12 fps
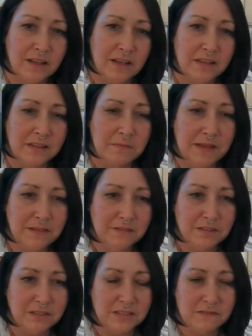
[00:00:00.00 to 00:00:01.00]
And the
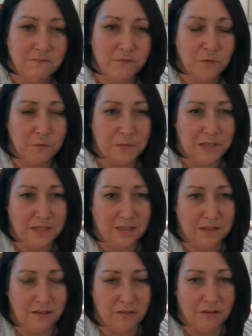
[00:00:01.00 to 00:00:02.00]
mountains for
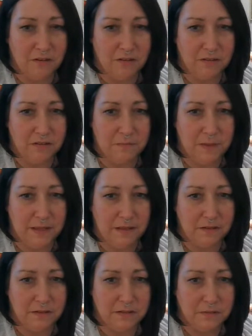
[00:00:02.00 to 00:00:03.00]
me are all
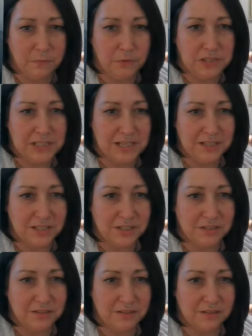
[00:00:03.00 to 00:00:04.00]
about
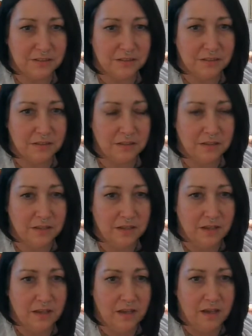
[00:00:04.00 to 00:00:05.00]
protection.
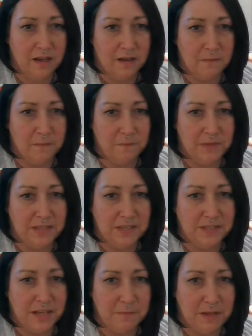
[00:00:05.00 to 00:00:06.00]

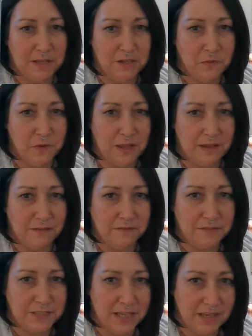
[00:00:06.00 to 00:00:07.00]
Anytime I go out of
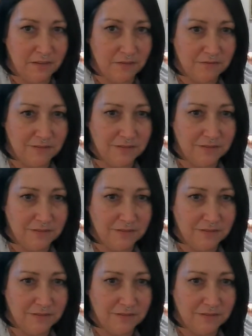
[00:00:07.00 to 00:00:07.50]
town,